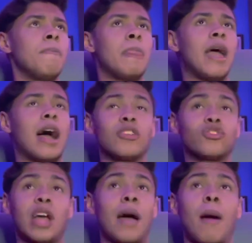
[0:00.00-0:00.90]
and I
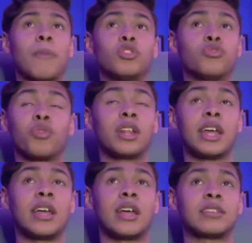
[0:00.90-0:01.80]
just, I, I'm just
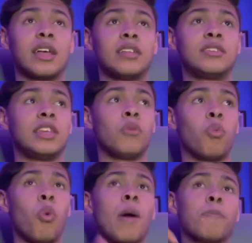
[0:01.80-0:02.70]
really excited to see
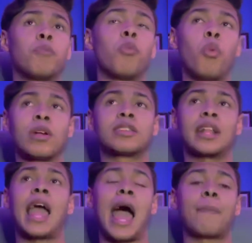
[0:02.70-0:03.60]
what, what's
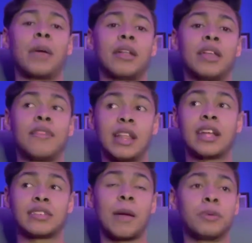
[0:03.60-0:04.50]
going to happen in the
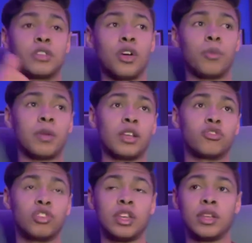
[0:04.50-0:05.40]
next episode, because
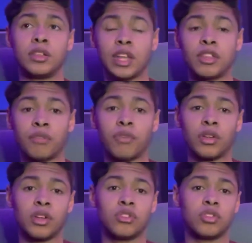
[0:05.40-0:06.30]
she leaked the
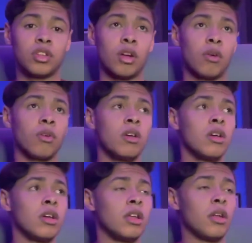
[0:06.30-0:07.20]
footage, you know,
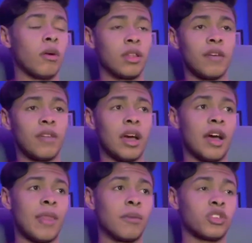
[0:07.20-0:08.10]
you know, Olivia.
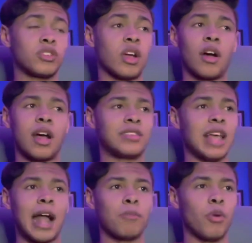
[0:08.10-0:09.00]
And that was just a, a
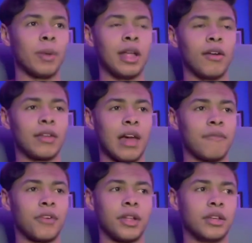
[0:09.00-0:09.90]
sad moment hearing
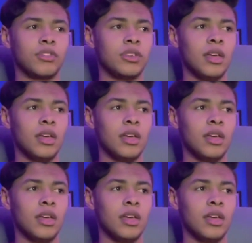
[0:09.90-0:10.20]
that footage.